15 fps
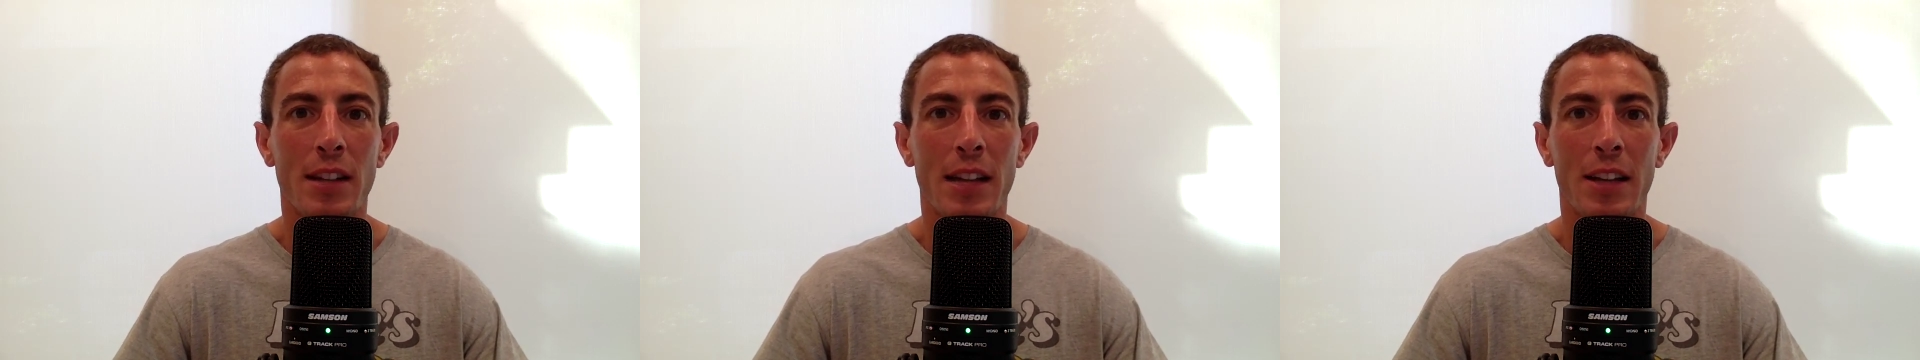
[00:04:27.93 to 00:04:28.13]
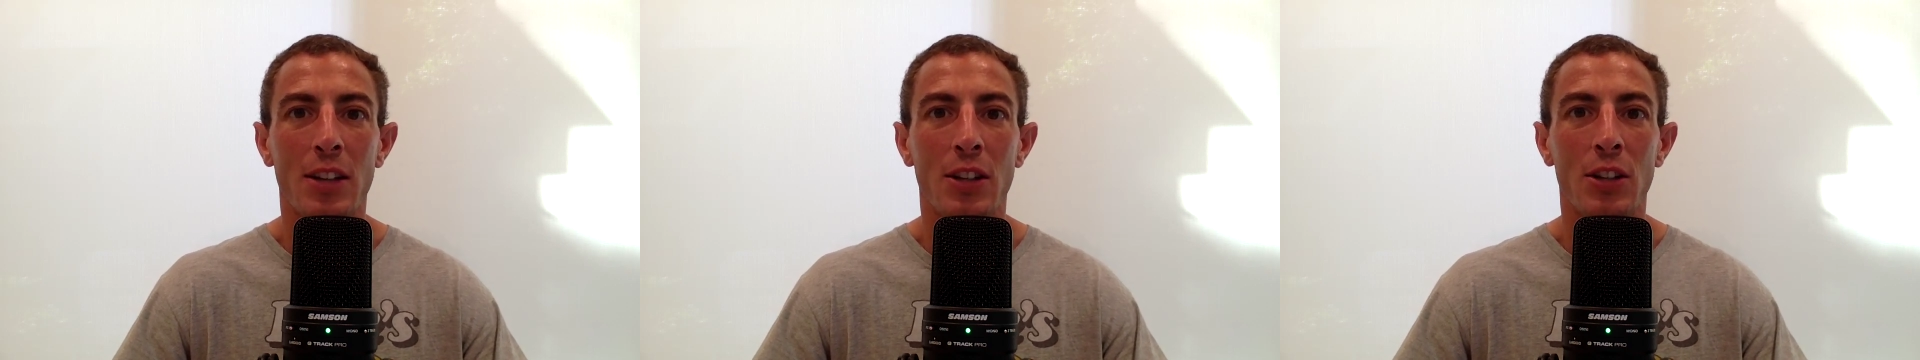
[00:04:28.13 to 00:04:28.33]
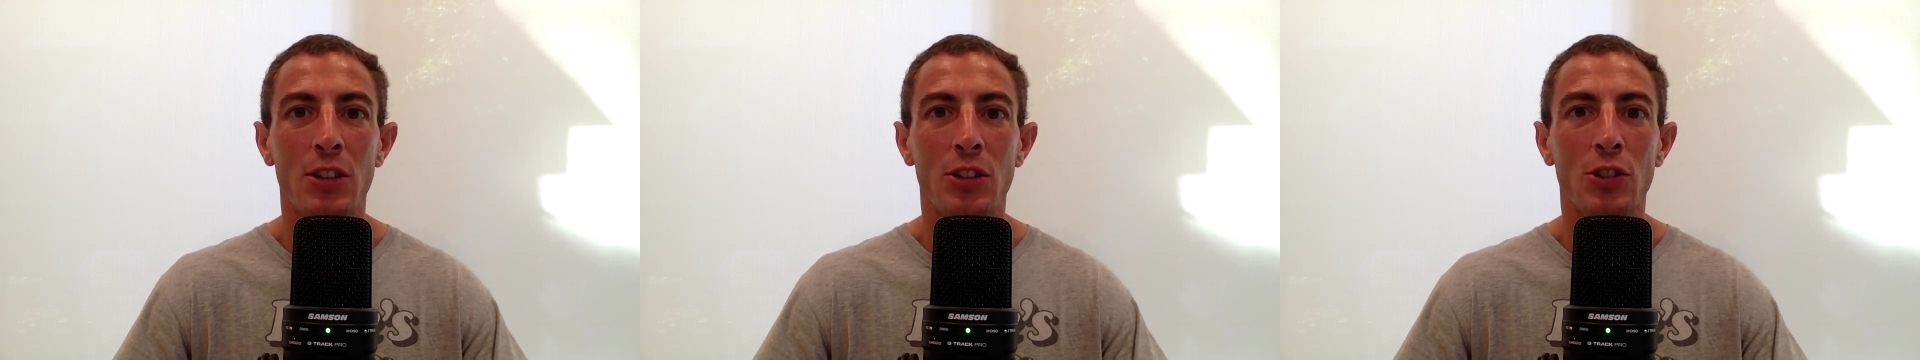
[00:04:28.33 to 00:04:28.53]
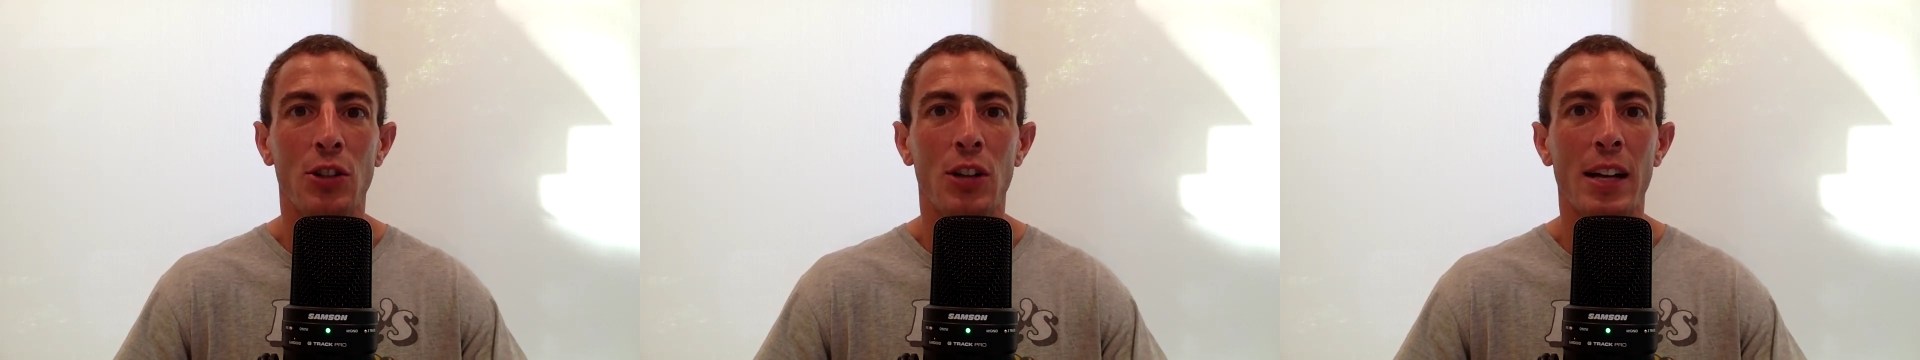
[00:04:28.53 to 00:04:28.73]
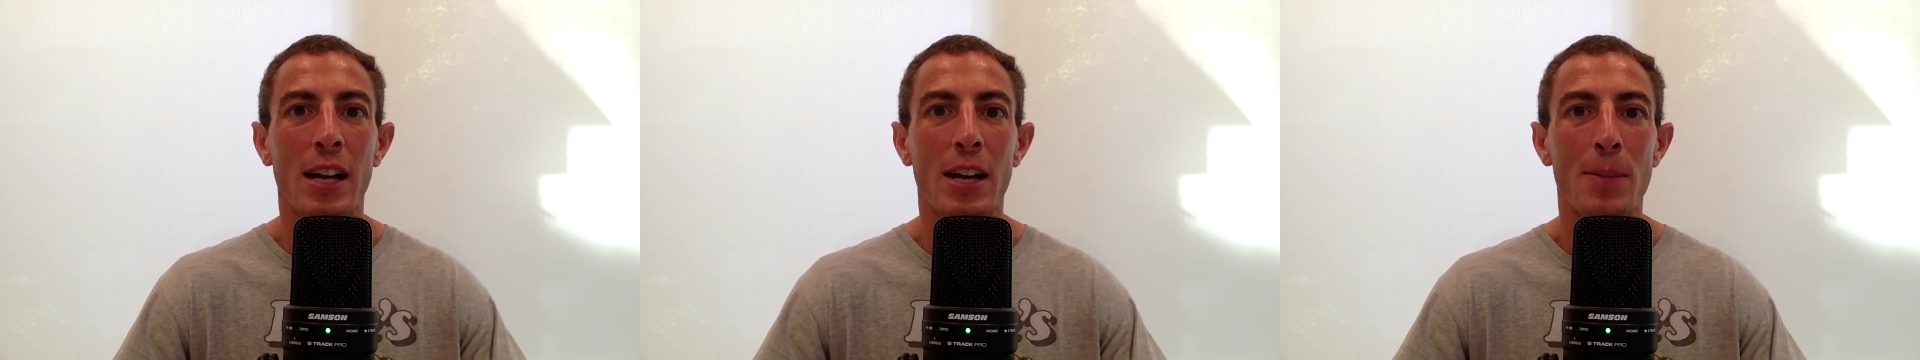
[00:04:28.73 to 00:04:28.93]
they could
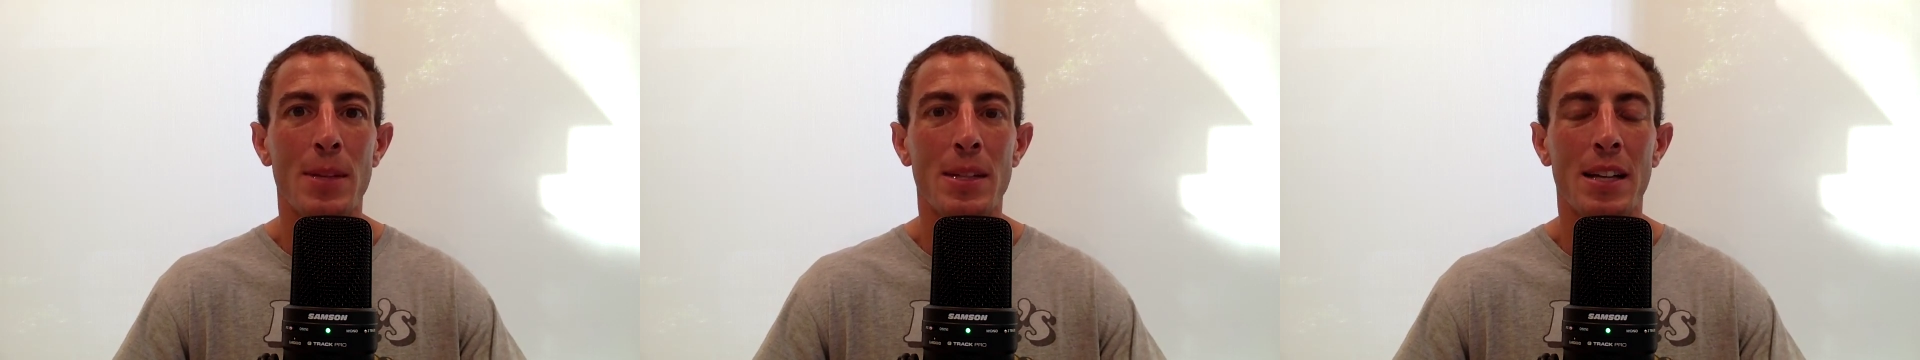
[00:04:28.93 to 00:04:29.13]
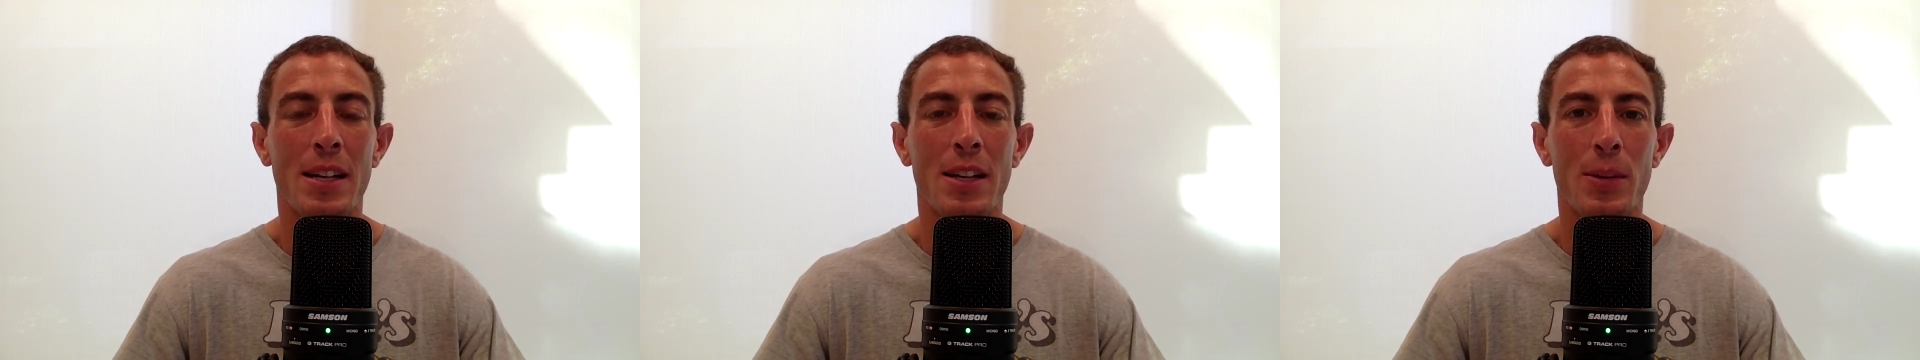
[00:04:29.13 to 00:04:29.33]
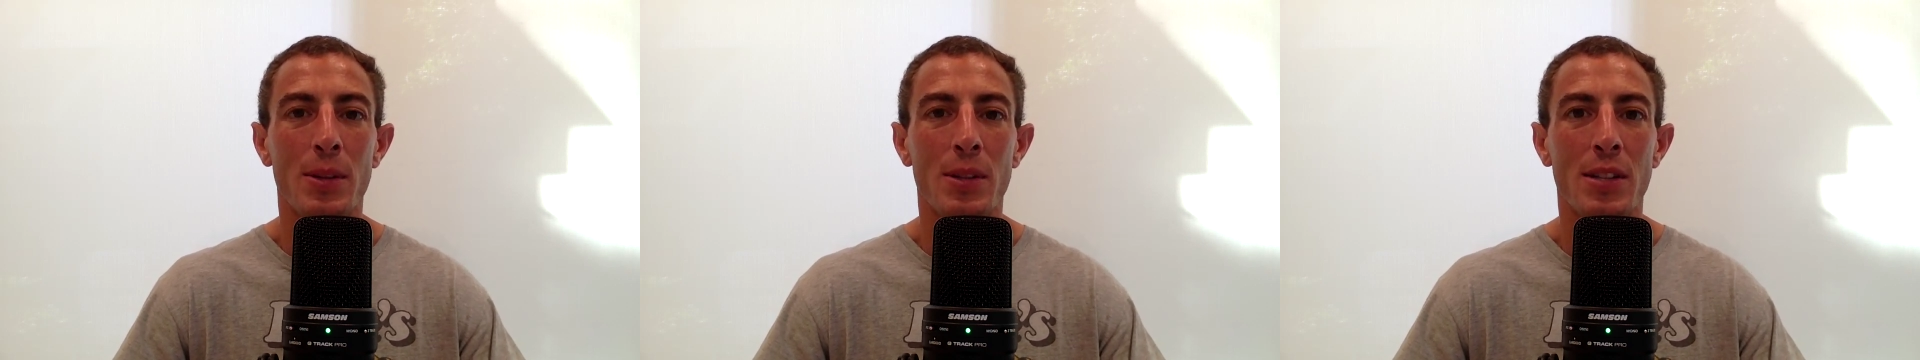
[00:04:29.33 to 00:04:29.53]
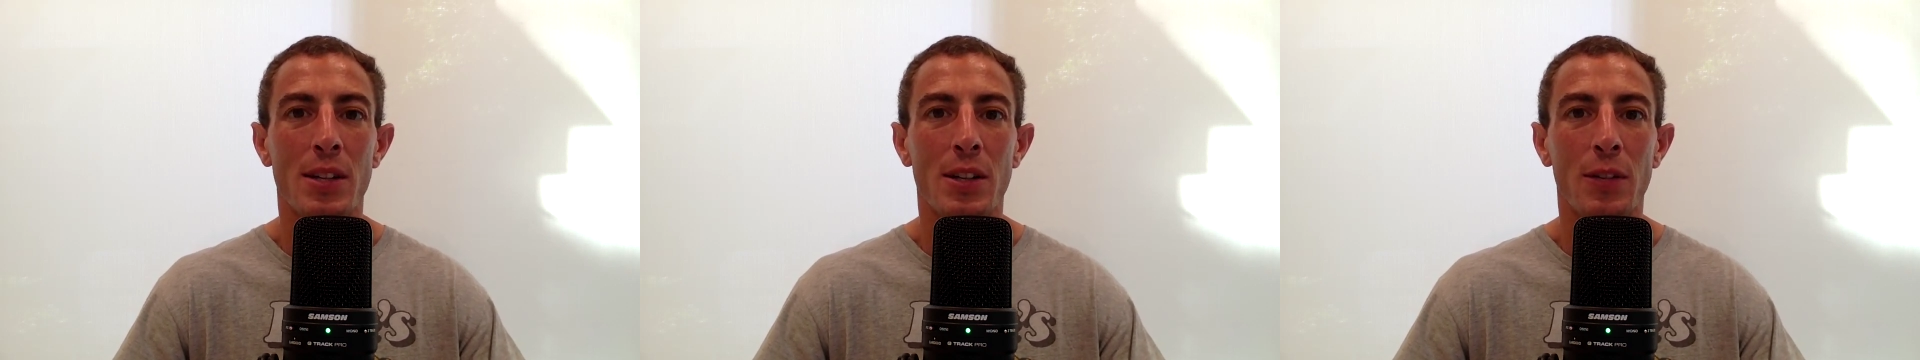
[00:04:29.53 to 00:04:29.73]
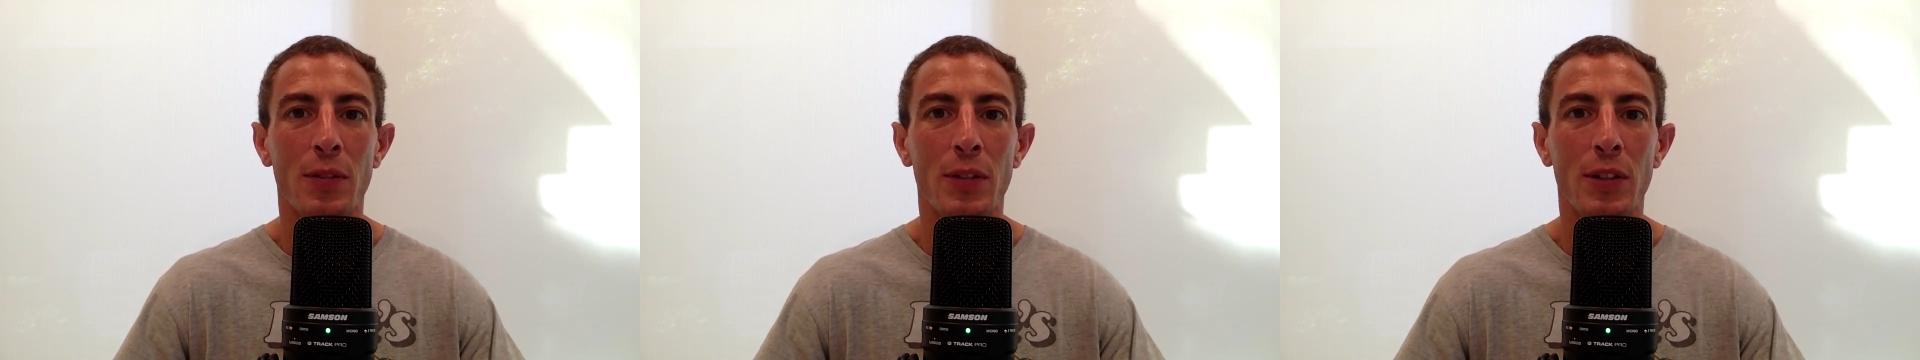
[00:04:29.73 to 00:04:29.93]
try out Mateo in
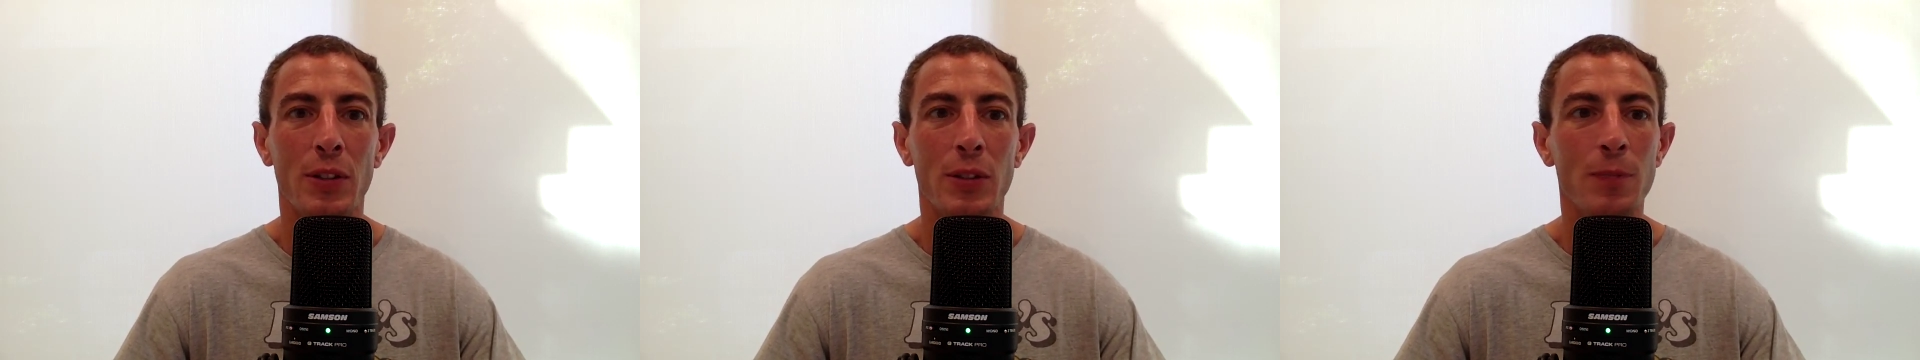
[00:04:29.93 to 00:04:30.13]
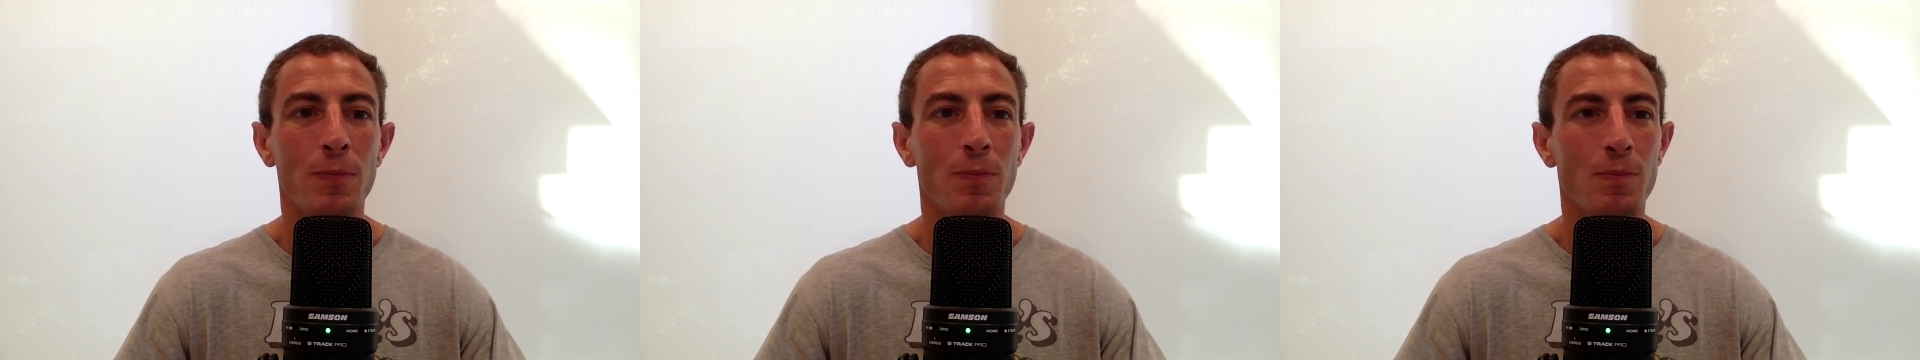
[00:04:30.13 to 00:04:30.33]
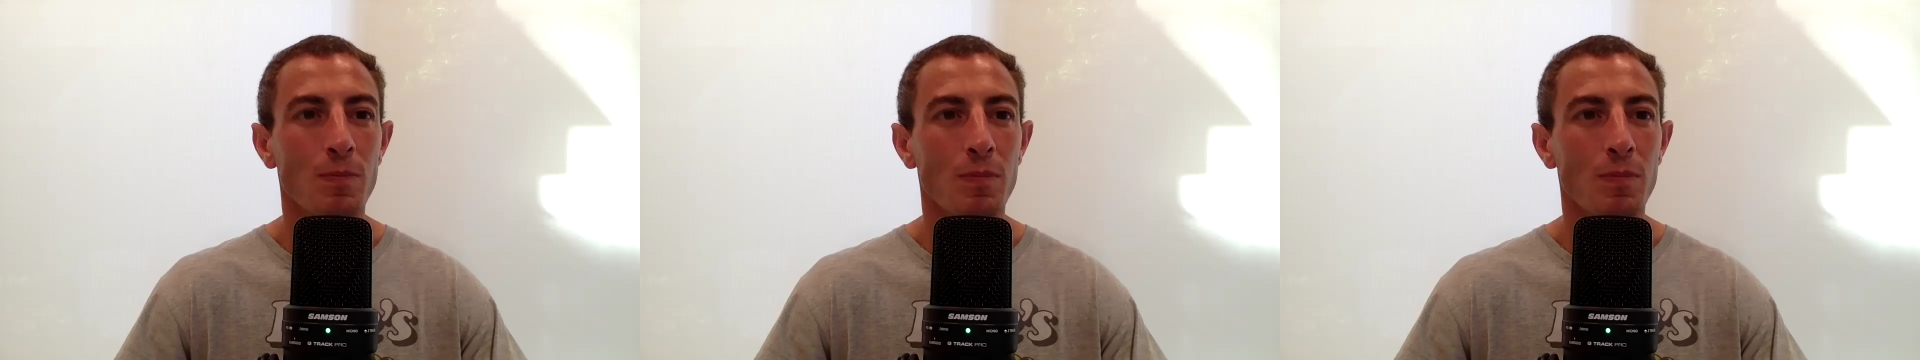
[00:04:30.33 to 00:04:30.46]
center field,